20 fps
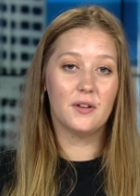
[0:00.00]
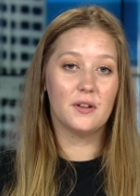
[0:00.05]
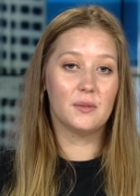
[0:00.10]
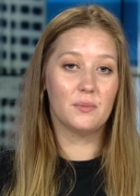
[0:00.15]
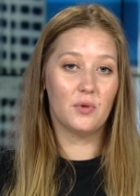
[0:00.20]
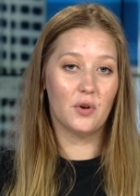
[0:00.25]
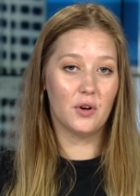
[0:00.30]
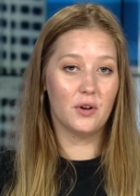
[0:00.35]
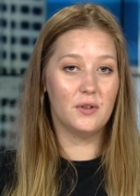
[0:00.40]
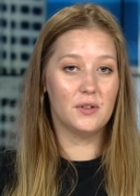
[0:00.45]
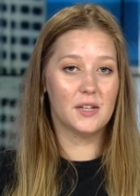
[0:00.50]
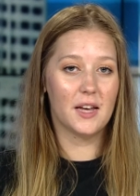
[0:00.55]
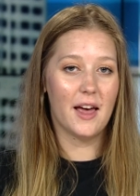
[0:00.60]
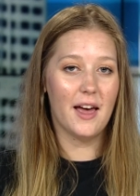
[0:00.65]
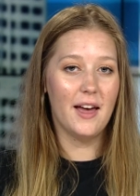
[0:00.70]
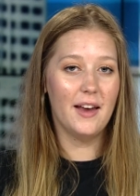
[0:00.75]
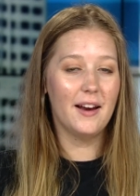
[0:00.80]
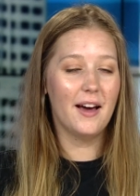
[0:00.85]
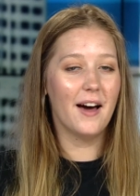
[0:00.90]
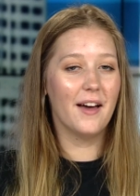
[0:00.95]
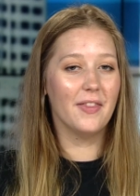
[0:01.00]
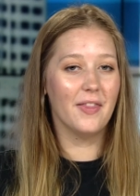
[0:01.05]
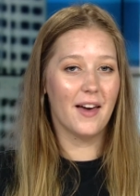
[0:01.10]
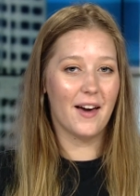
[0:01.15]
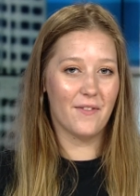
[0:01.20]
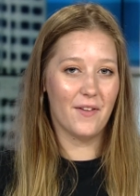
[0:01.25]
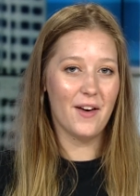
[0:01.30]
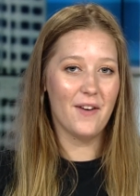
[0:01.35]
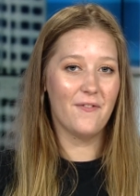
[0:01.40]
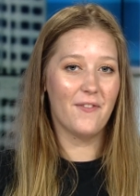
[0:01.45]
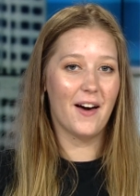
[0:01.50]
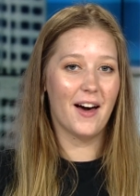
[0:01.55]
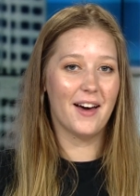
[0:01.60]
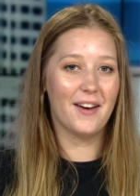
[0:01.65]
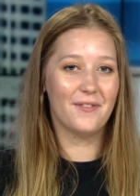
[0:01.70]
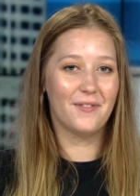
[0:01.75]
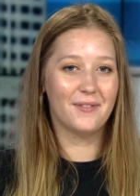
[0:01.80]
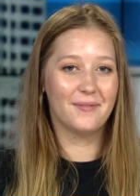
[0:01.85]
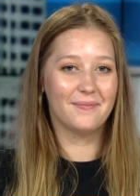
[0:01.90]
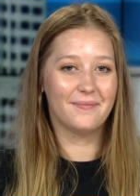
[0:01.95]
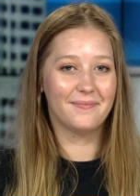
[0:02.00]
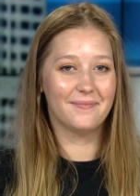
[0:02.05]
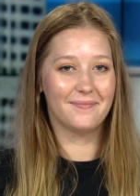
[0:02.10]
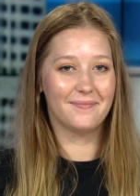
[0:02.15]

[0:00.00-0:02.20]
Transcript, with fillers: There's more news ahead on Live at 5.